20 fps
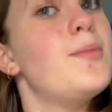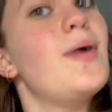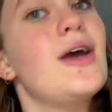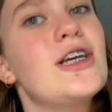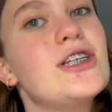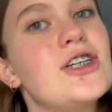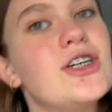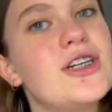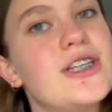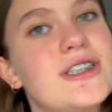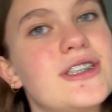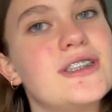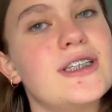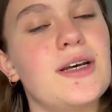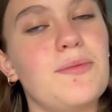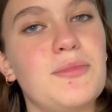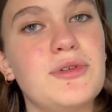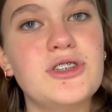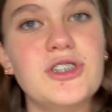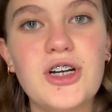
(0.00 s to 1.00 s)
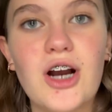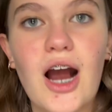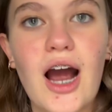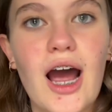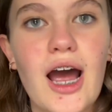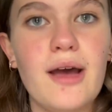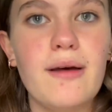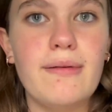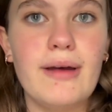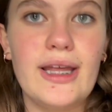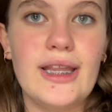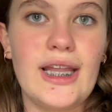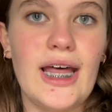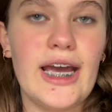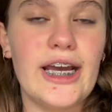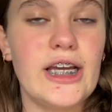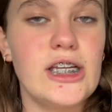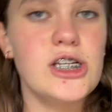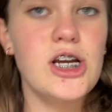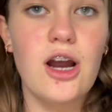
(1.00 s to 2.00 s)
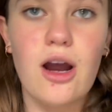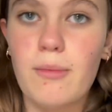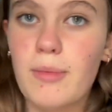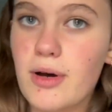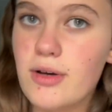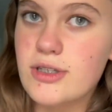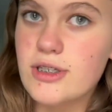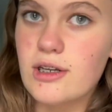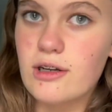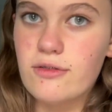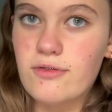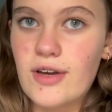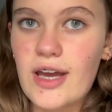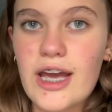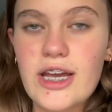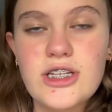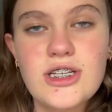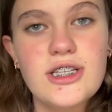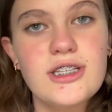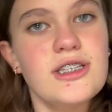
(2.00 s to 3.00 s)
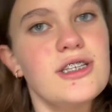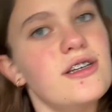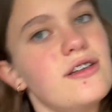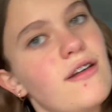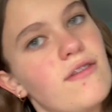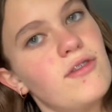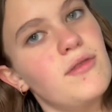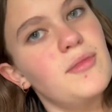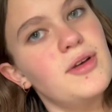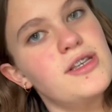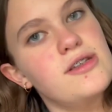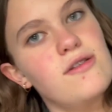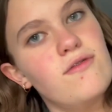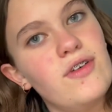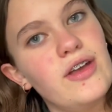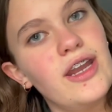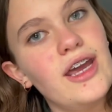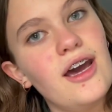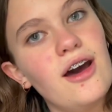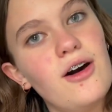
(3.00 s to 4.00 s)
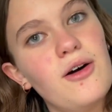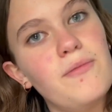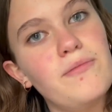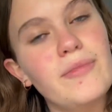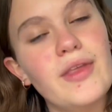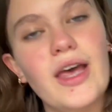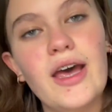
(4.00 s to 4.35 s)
make sure to subscribe and like and turn on post notifications so you never miss a video.